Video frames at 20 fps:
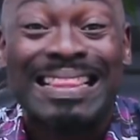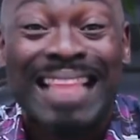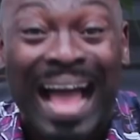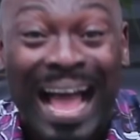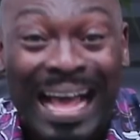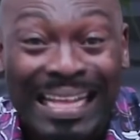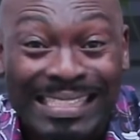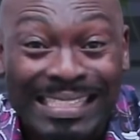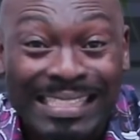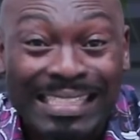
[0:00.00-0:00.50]

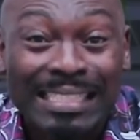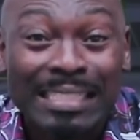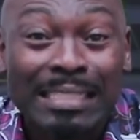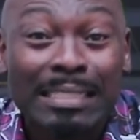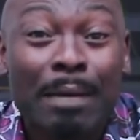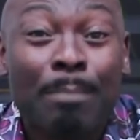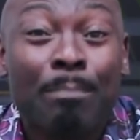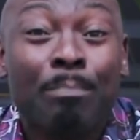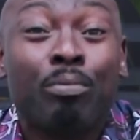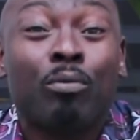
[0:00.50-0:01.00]
That's
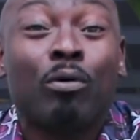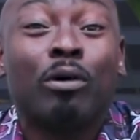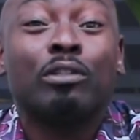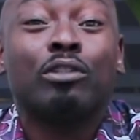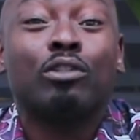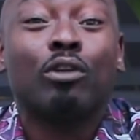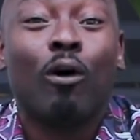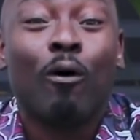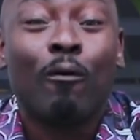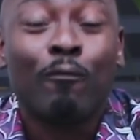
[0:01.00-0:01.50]
the
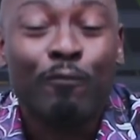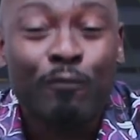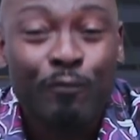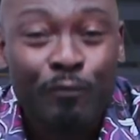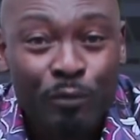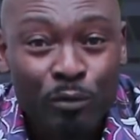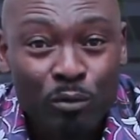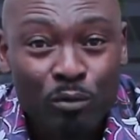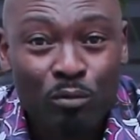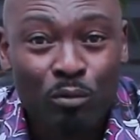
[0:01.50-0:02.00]
point of
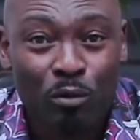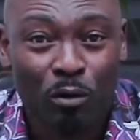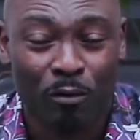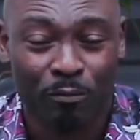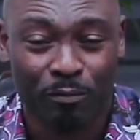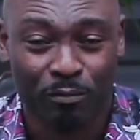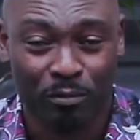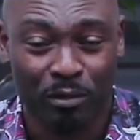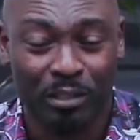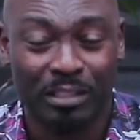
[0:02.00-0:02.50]
view
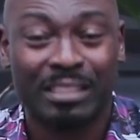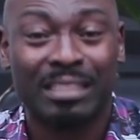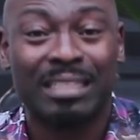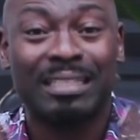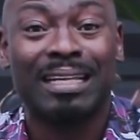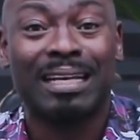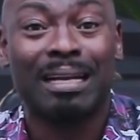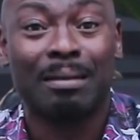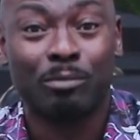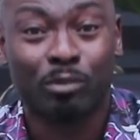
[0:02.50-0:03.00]
of
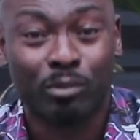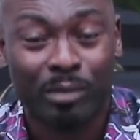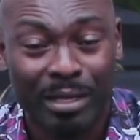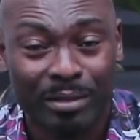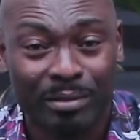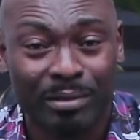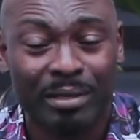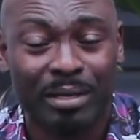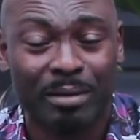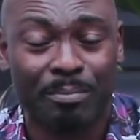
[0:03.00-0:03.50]
Russia that I'm
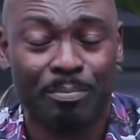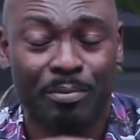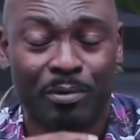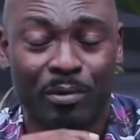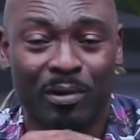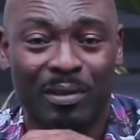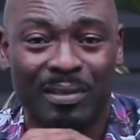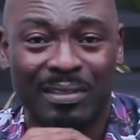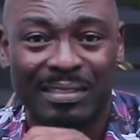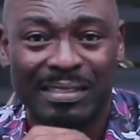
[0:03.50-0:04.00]
trying to help
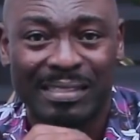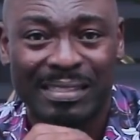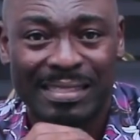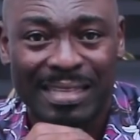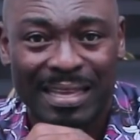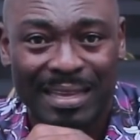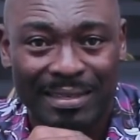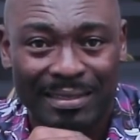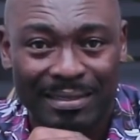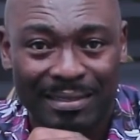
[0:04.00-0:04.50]
you
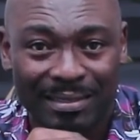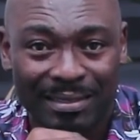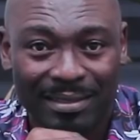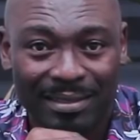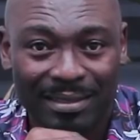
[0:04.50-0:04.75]
understand.